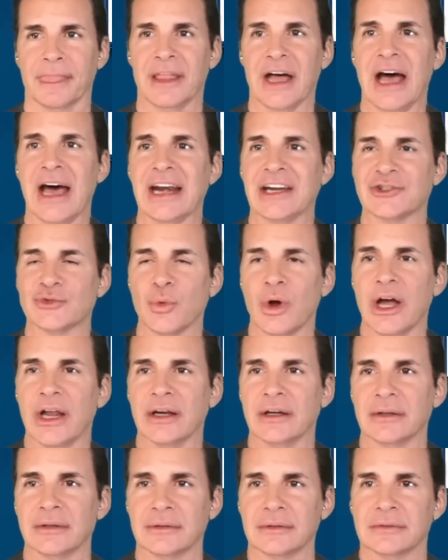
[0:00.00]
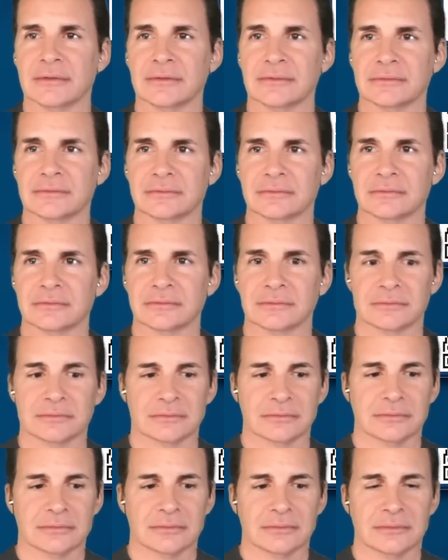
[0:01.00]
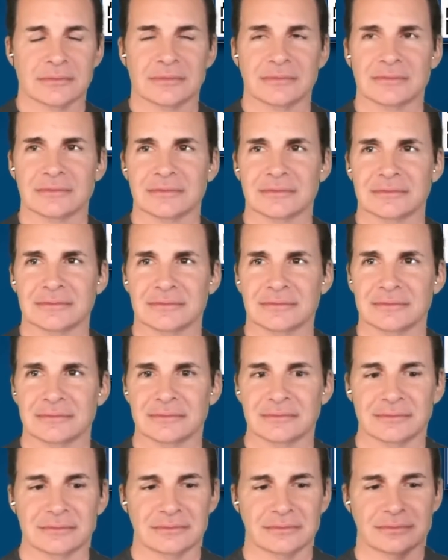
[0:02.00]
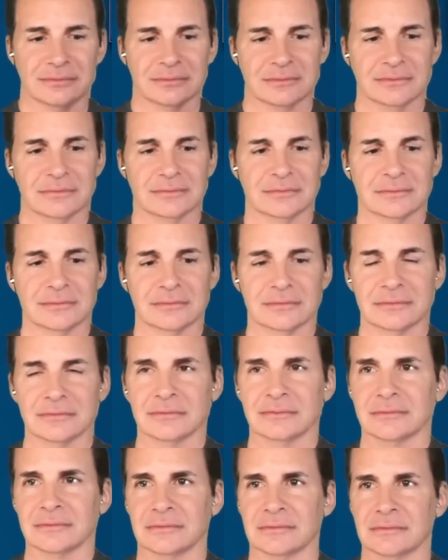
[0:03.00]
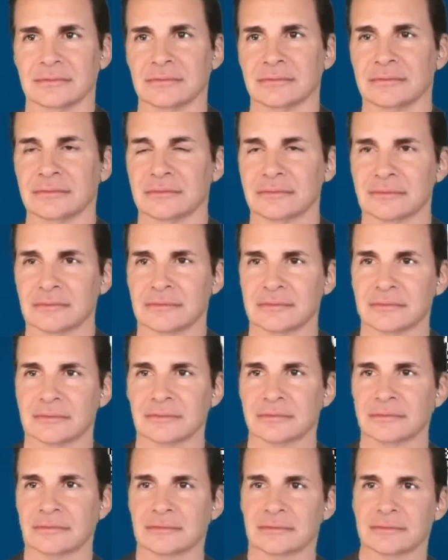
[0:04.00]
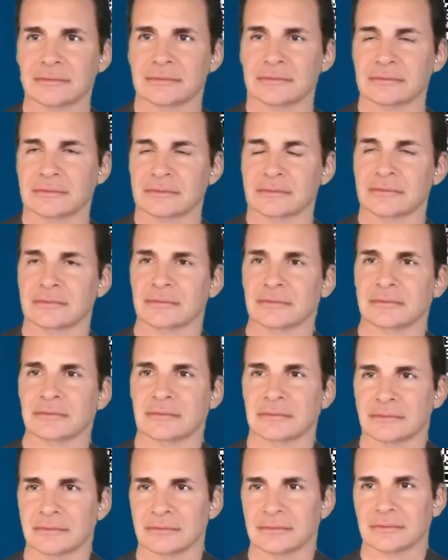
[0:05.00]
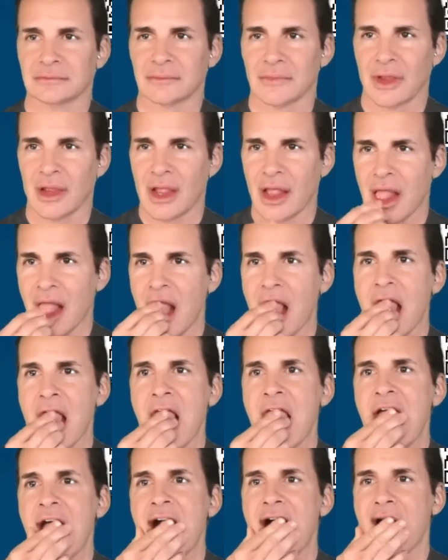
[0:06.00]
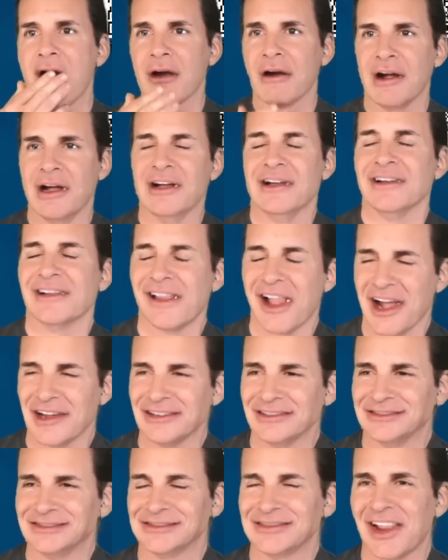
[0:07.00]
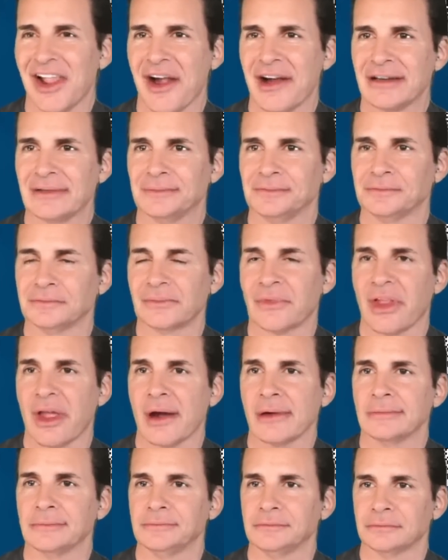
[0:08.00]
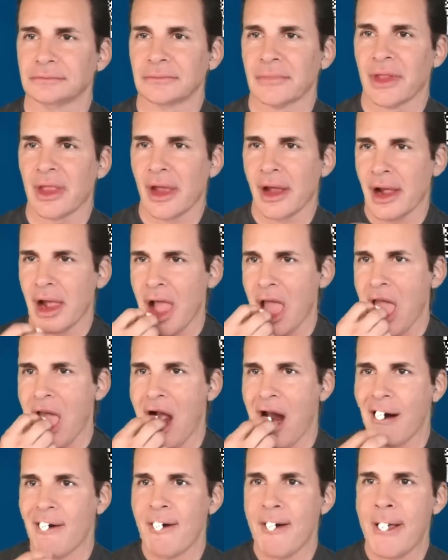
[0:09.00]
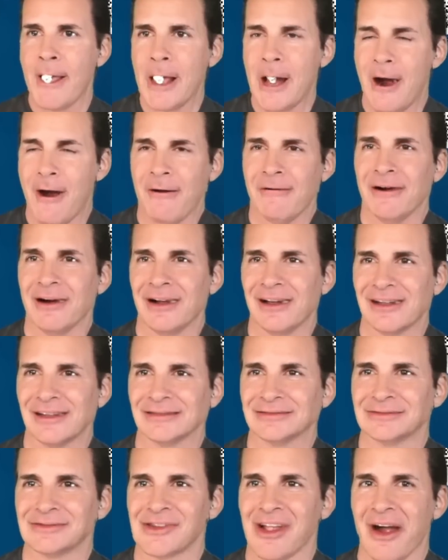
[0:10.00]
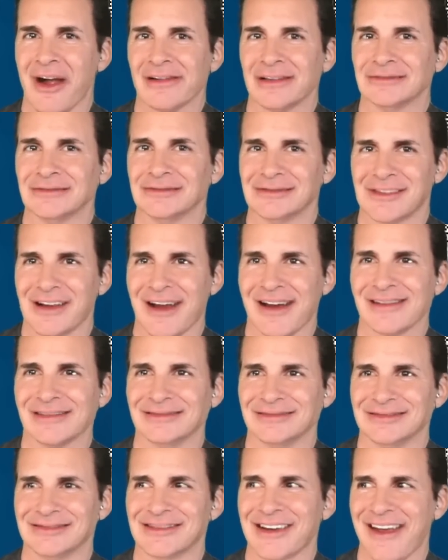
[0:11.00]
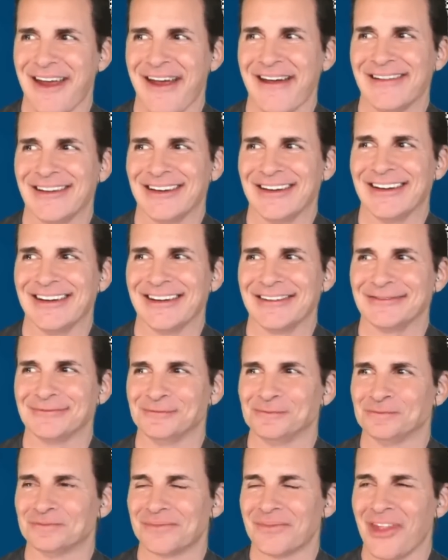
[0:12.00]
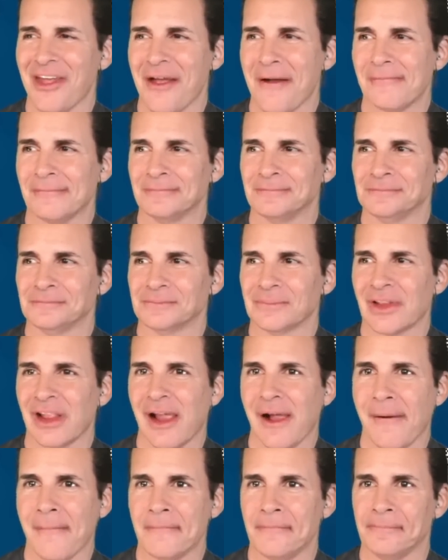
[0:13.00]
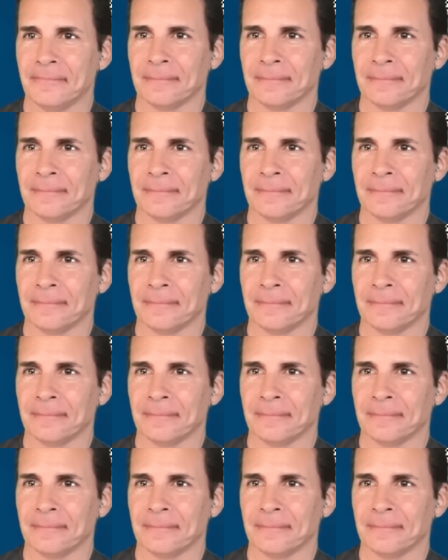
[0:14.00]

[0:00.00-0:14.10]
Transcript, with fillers: it's hottest the what? hottest thing. I'm not a fan of Twitter. I think Twitter is bots and fake accounts. I don't like Twitter. Truth Social is uh, the hottest thing, and we put it on Truth Social, and uh, uh -huh. you see what's going on. But